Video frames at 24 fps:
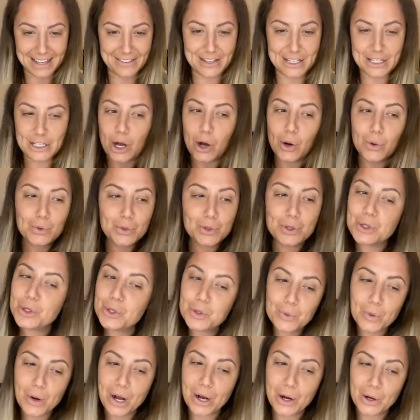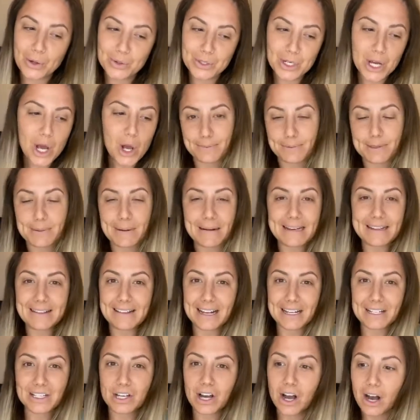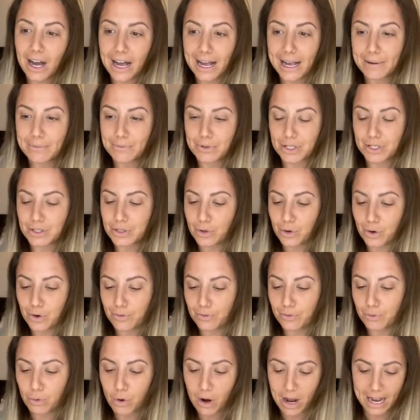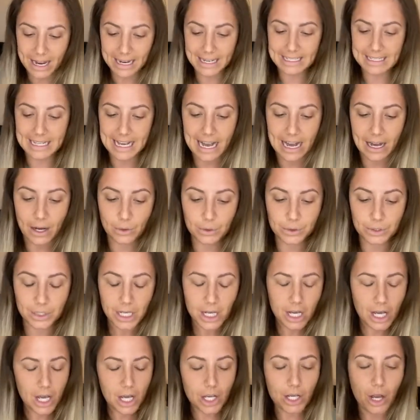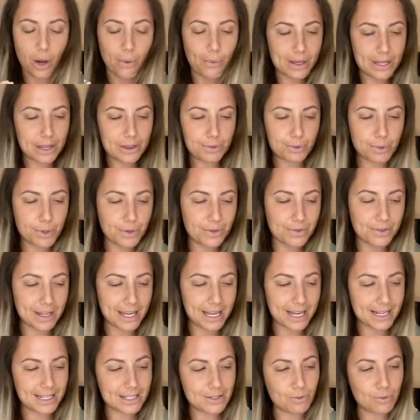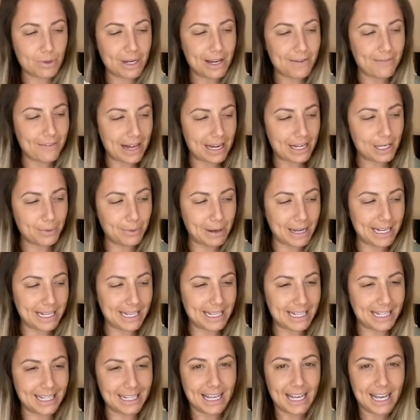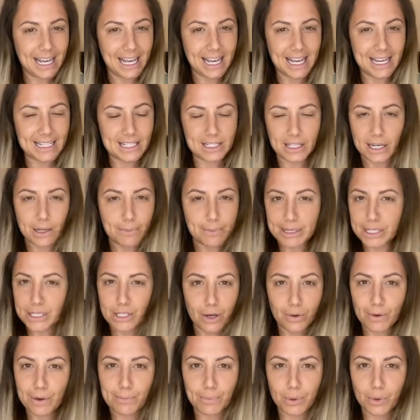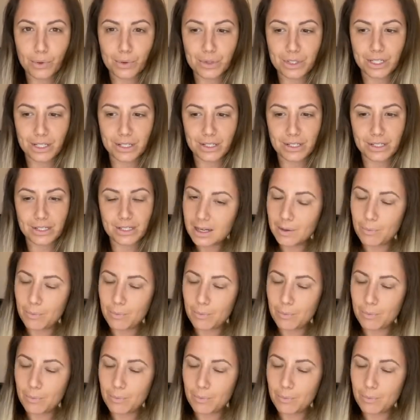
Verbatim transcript: This whole new world, spending that time just sort of writing down, going through things, re-evaluating, it's going to be so important.